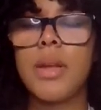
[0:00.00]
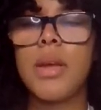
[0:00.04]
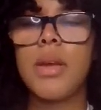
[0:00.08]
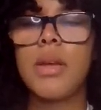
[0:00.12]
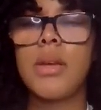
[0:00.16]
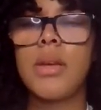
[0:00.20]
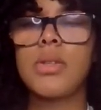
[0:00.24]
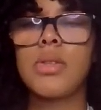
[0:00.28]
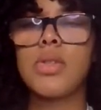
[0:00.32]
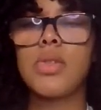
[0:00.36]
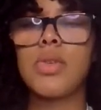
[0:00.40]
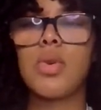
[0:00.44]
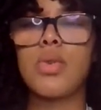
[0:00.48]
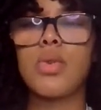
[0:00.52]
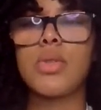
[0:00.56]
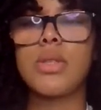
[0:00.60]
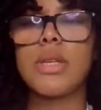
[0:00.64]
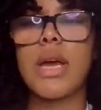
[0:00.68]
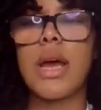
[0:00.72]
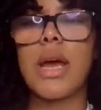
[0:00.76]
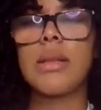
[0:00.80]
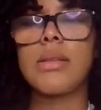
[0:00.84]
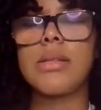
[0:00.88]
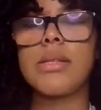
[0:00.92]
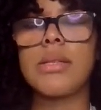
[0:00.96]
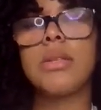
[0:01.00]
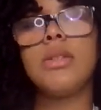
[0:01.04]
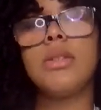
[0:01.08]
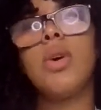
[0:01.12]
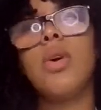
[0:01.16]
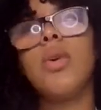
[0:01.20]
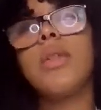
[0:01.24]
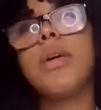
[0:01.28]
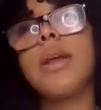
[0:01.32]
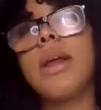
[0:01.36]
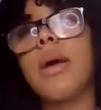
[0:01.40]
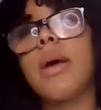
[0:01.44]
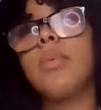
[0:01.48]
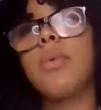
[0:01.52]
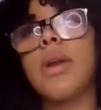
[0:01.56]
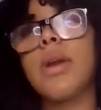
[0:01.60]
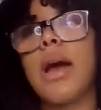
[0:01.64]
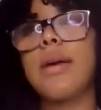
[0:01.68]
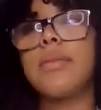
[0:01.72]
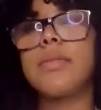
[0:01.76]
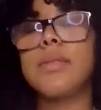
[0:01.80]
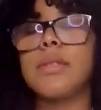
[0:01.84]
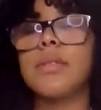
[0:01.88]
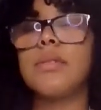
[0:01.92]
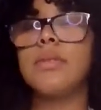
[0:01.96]
So to know that I would
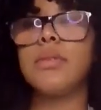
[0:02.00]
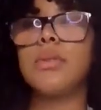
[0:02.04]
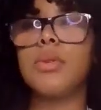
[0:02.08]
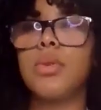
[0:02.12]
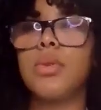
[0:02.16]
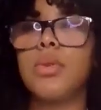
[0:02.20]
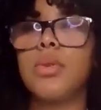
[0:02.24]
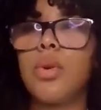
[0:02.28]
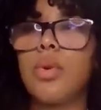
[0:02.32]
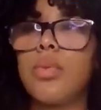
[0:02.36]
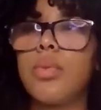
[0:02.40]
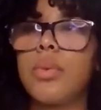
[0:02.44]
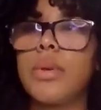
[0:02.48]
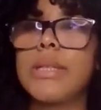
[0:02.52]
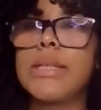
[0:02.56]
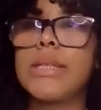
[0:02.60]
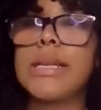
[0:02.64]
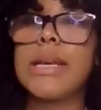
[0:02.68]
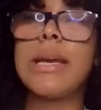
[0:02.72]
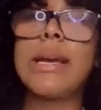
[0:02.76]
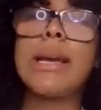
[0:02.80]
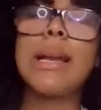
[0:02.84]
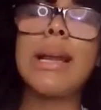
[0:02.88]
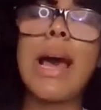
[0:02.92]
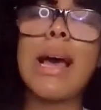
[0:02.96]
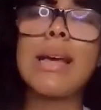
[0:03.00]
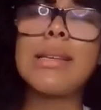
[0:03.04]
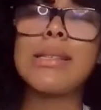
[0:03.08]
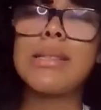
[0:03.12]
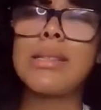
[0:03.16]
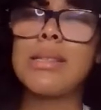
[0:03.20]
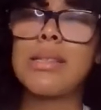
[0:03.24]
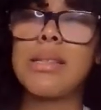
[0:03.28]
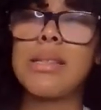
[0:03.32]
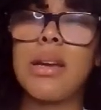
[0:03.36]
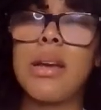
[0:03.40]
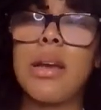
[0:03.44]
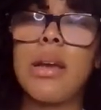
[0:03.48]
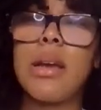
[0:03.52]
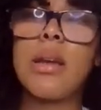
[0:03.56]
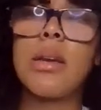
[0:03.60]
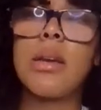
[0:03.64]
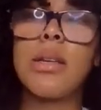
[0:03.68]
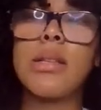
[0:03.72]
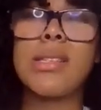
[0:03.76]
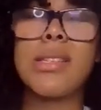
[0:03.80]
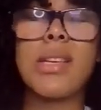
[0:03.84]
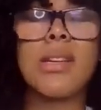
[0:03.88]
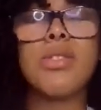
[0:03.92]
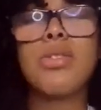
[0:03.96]
have to, retake classes again,
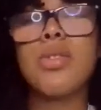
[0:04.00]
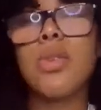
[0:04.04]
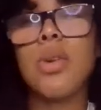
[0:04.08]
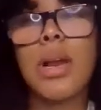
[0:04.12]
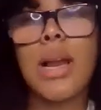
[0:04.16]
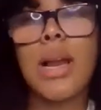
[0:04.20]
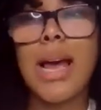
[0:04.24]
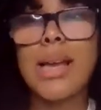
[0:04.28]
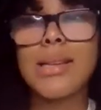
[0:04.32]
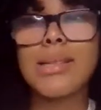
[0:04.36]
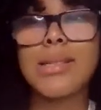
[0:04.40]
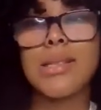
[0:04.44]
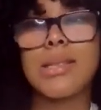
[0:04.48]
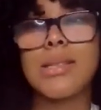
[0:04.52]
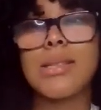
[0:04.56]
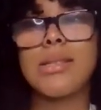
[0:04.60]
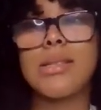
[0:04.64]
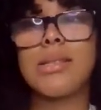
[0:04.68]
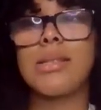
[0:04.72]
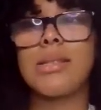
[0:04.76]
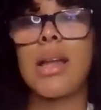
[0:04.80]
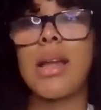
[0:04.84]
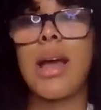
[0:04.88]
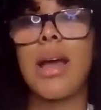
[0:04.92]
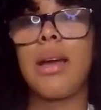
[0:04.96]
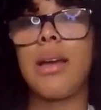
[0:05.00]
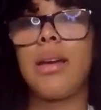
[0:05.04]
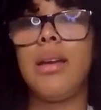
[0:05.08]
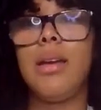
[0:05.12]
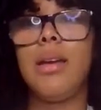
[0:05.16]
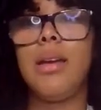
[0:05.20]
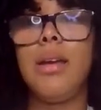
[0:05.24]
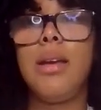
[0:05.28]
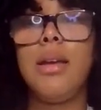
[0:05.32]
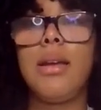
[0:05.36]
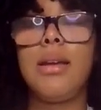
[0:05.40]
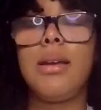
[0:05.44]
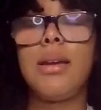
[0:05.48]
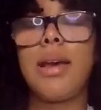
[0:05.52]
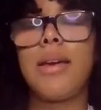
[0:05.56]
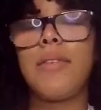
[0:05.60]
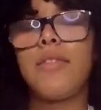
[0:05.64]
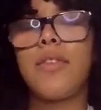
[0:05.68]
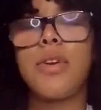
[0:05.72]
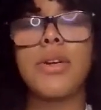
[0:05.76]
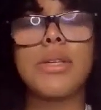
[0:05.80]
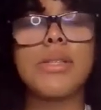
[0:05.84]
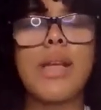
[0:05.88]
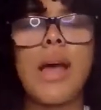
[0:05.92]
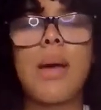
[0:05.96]
essential classes that, like,
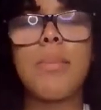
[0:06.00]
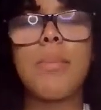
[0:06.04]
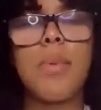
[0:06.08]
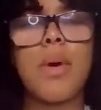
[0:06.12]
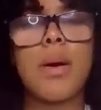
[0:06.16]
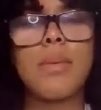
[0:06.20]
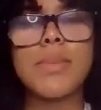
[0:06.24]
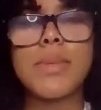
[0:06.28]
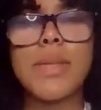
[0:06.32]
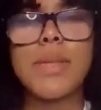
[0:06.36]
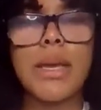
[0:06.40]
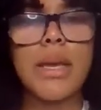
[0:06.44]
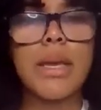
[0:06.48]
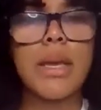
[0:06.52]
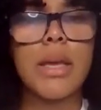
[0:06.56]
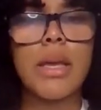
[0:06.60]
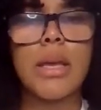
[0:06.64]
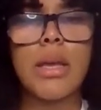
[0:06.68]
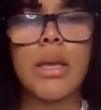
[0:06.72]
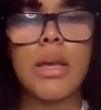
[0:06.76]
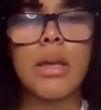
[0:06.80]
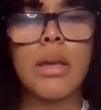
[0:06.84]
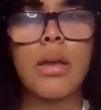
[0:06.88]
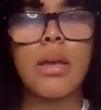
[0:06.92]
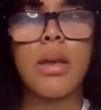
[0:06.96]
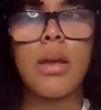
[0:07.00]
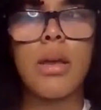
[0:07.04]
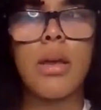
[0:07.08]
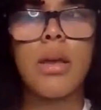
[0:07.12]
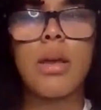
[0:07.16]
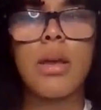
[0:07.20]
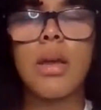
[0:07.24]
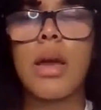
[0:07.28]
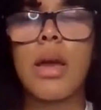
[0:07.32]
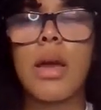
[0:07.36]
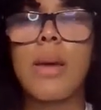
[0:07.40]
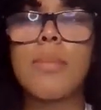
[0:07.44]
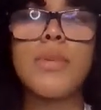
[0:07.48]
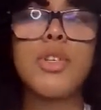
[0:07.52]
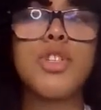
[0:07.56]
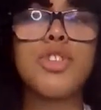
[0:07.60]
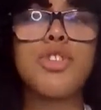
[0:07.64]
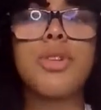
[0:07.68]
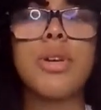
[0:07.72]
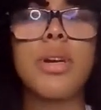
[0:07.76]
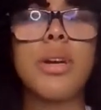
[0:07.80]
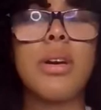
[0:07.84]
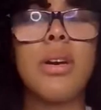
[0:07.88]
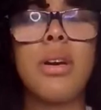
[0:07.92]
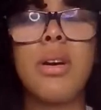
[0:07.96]
for example, I'm taking
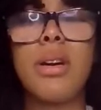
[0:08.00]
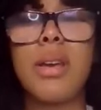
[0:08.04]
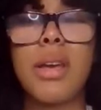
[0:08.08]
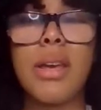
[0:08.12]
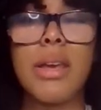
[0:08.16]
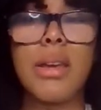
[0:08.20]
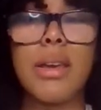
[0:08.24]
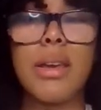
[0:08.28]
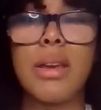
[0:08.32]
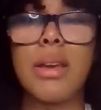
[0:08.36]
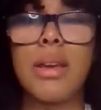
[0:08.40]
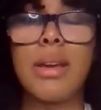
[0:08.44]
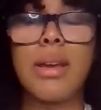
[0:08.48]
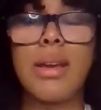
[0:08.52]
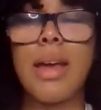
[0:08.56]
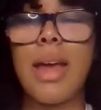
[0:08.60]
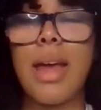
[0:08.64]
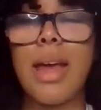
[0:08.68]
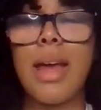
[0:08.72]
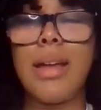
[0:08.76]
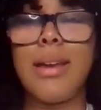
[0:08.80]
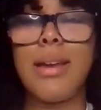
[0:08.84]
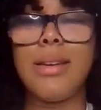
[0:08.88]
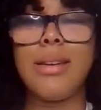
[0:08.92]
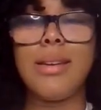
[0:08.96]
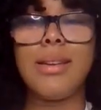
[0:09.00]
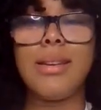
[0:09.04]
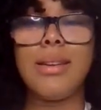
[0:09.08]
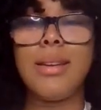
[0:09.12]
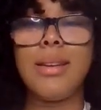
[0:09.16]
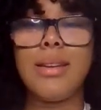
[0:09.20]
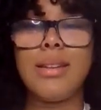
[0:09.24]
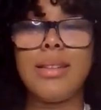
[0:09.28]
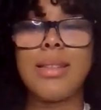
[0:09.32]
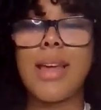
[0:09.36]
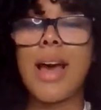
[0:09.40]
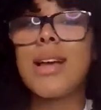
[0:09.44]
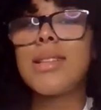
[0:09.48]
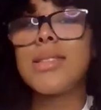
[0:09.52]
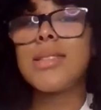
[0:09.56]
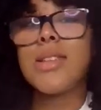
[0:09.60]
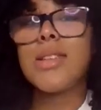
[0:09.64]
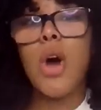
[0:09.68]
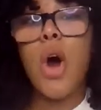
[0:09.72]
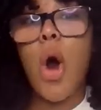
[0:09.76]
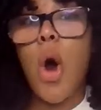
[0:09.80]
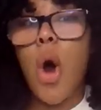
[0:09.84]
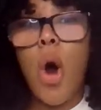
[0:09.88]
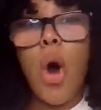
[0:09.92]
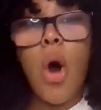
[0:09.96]
chemistry and cooking, and that's an
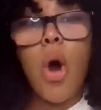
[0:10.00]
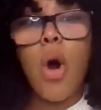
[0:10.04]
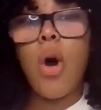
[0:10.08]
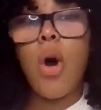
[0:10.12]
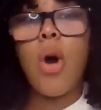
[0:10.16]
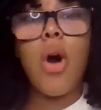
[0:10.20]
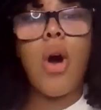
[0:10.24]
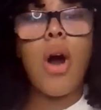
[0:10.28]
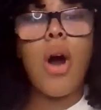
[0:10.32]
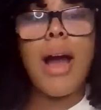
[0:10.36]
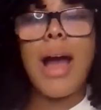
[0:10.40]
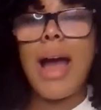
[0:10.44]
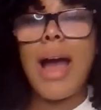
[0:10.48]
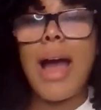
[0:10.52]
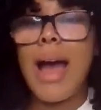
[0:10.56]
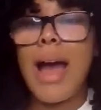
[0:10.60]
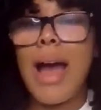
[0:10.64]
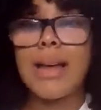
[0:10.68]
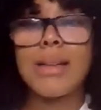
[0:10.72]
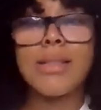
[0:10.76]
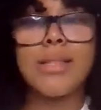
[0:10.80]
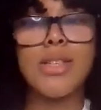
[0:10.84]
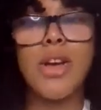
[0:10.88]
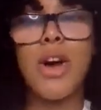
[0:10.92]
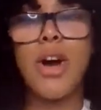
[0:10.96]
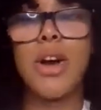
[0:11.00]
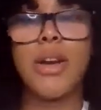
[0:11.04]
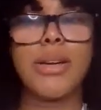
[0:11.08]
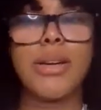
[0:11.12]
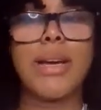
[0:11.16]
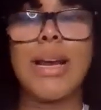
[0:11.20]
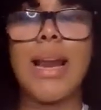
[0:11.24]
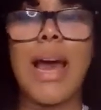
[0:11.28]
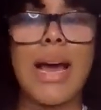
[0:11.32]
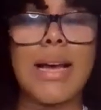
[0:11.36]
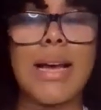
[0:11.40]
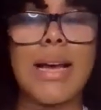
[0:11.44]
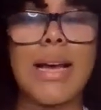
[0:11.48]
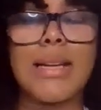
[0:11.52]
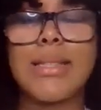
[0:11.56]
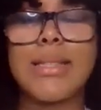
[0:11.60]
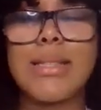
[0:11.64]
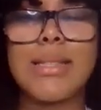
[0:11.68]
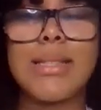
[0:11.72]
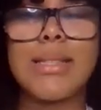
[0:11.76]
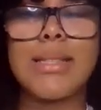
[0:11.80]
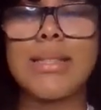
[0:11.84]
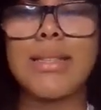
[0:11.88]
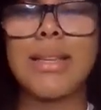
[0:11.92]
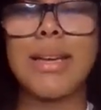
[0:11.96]
all hands-on
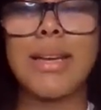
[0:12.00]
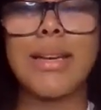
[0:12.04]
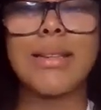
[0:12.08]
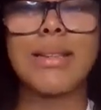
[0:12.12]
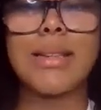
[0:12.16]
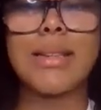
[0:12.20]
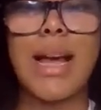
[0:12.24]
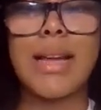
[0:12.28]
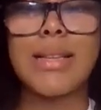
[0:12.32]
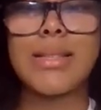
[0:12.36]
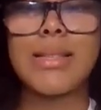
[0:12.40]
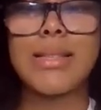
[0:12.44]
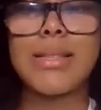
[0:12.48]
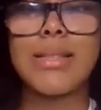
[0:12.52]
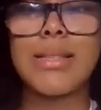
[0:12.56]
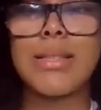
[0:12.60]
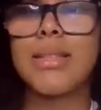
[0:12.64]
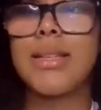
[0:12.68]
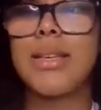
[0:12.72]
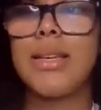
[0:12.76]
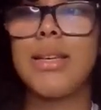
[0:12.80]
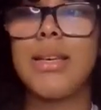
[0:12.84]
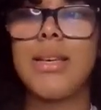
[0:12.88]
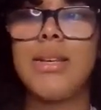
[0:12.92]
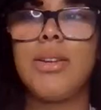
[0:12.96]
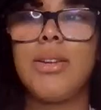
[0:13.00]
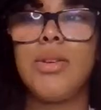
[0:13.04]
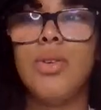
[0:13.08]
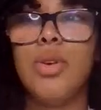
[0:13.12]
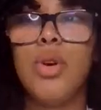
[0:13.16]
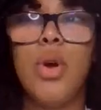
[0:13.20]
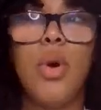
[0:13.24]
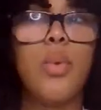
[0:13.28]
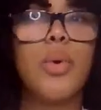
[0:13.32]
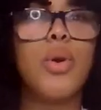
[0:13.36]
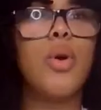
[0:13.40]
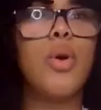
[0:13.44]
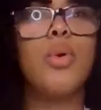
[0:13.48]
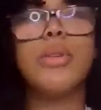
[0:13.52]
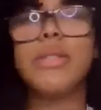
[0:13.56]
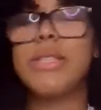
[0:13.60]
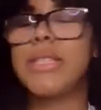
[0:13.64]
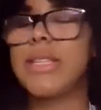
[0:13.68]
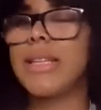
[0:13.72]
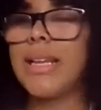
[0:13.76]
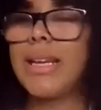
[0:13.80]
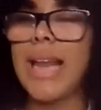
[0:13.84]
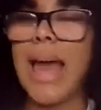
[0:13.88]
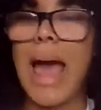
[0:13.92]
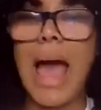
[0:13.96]
class. Like, that's, we go into
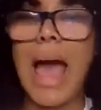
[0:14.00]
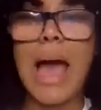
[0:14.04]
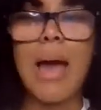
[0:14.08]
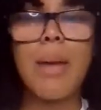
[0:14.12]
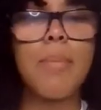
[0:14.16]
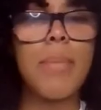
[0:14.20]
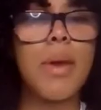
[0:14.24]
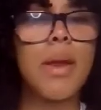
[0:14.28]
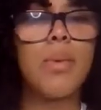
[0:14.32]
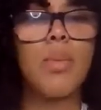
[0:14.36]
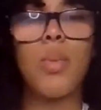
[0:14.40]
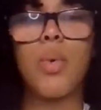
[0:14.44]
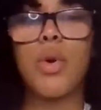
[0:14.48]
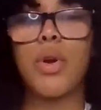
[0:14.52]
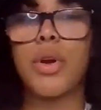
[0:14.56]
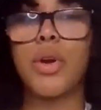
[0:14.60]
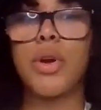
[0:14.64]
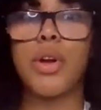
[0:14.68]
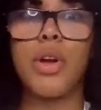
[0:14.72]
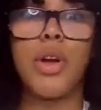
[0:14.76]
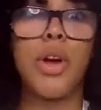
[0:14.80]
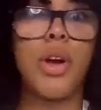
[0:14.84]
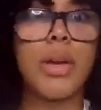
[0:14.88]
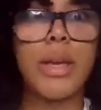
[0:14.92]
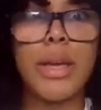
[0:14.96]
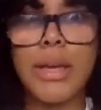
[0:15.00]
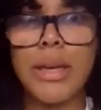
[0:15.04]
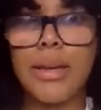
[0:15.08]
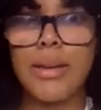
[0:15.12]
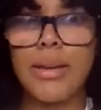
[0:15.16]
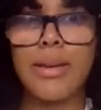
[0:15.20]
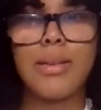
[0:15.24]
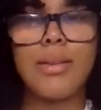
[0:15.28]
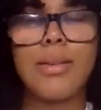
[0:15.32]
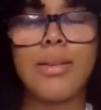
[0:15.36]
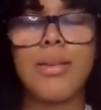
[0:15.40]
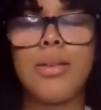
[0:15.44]
the lab and we're cooking.